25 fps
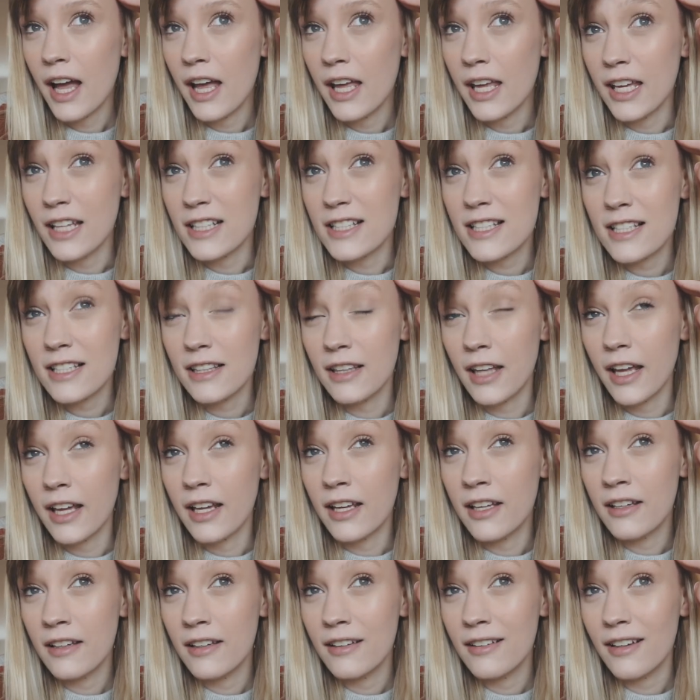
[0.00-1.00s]
It's
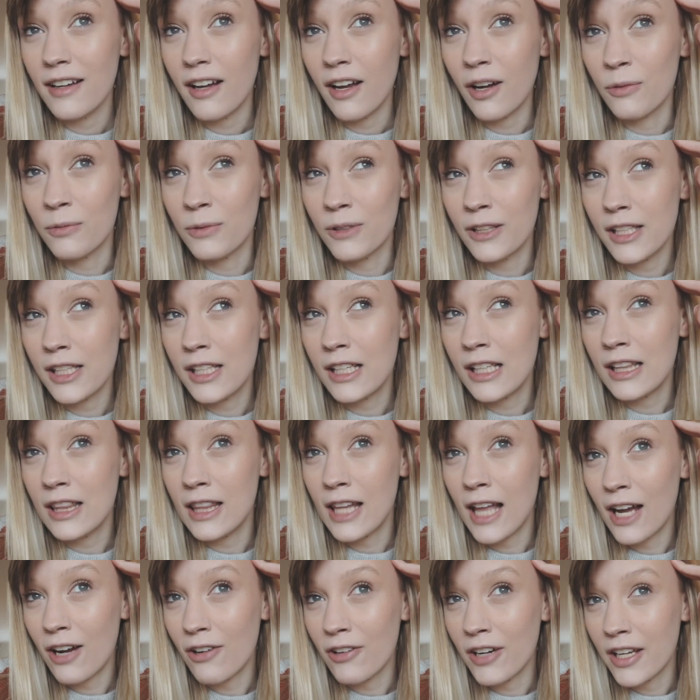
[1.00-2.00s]
like a really
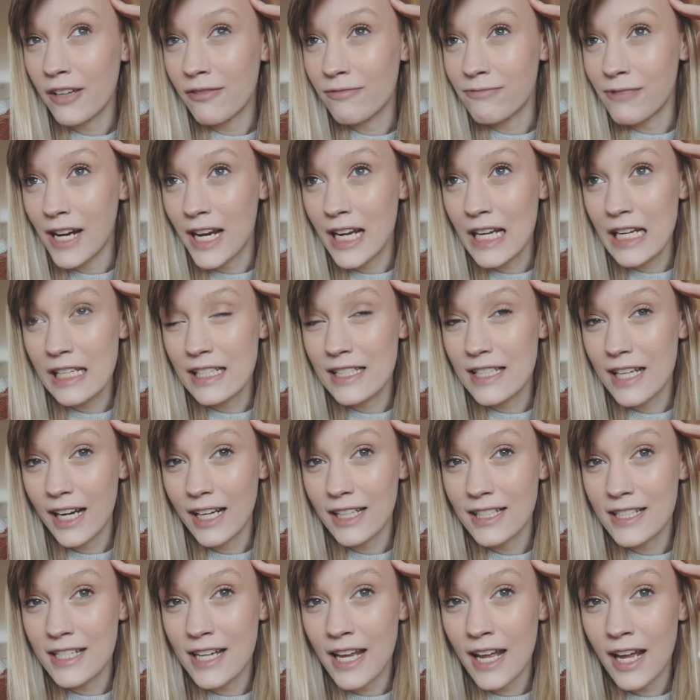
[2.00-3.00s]
cloudy, rainy day
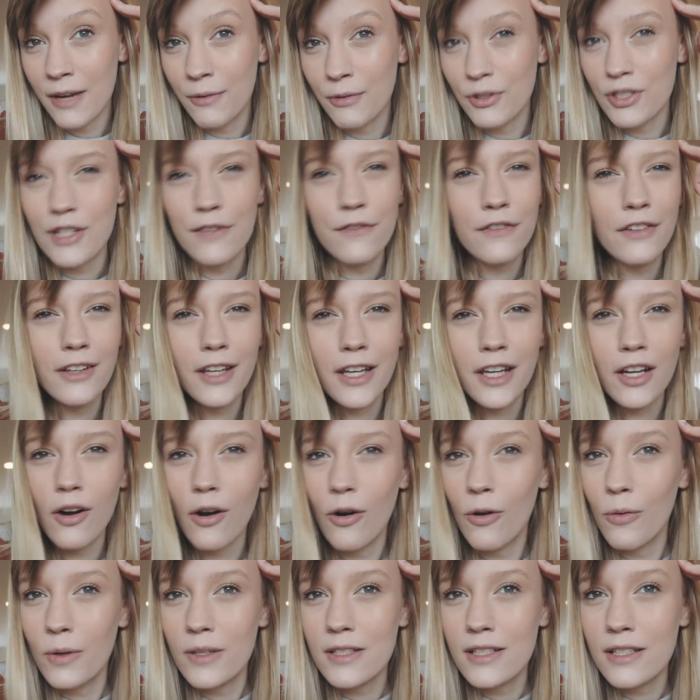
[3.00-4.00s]
today, which I feel like it
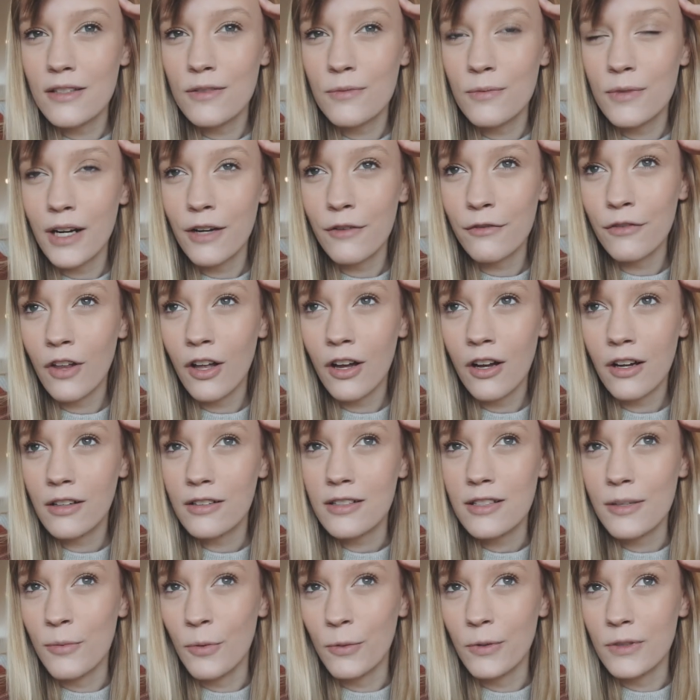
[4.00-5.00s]
always is when I vlog
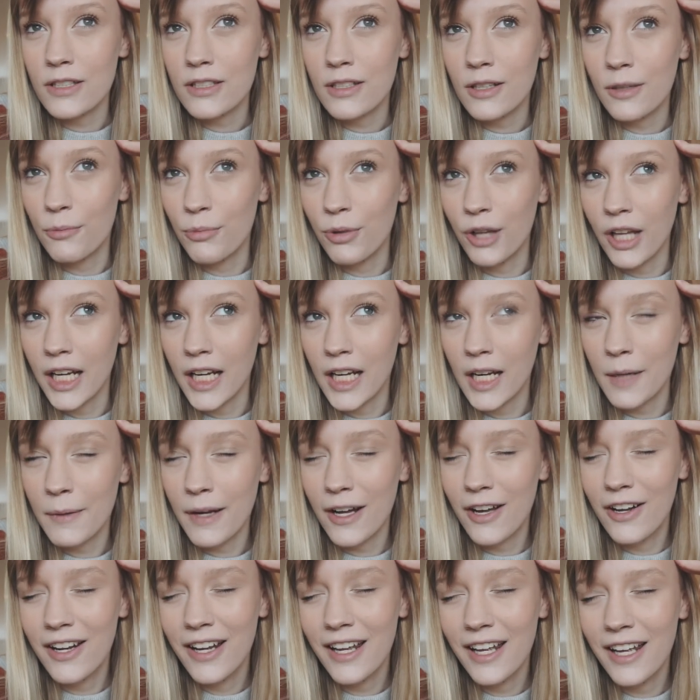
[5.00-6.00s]
because I'm always complaining about
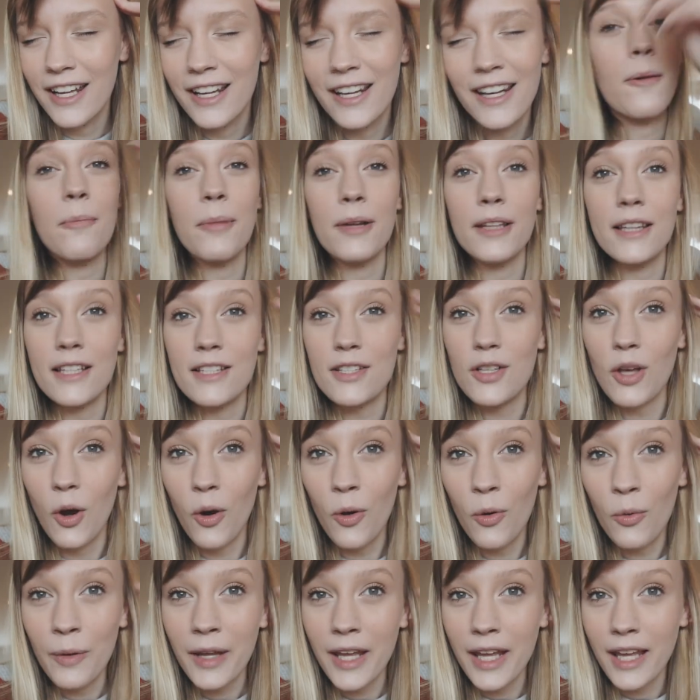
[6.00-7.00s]
it. But this
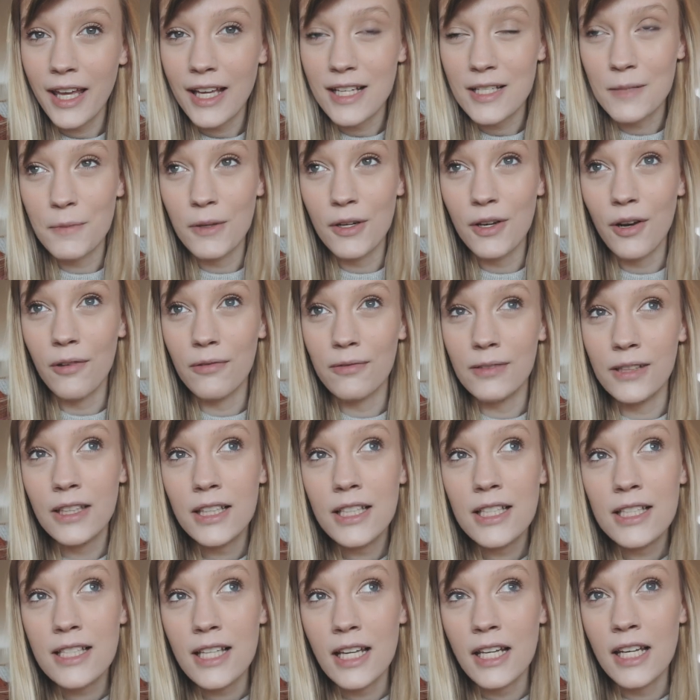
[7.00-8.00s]
whole week has been
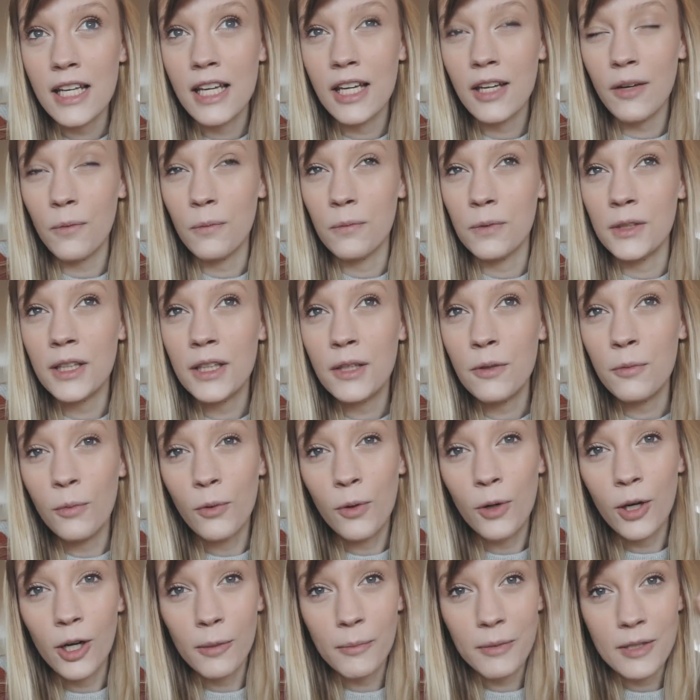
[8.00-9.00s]
really sunny, really
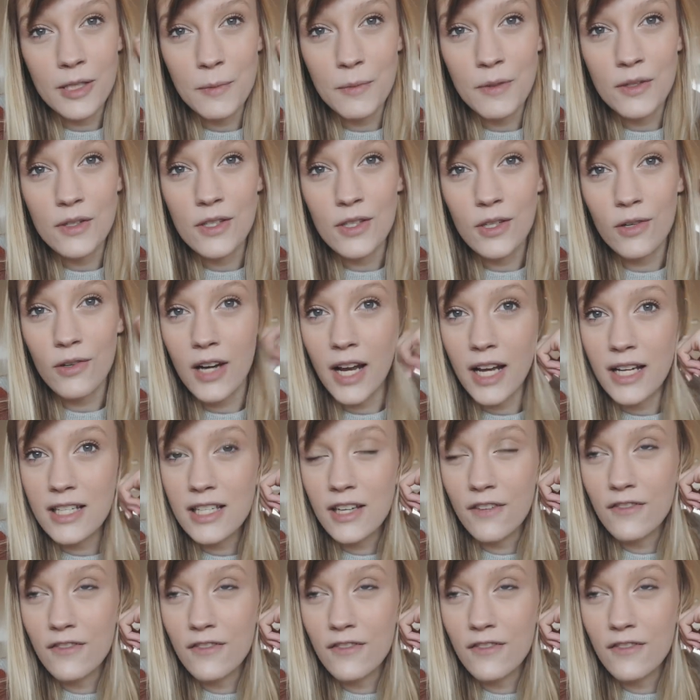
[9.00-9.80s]
warm. It's been so nice.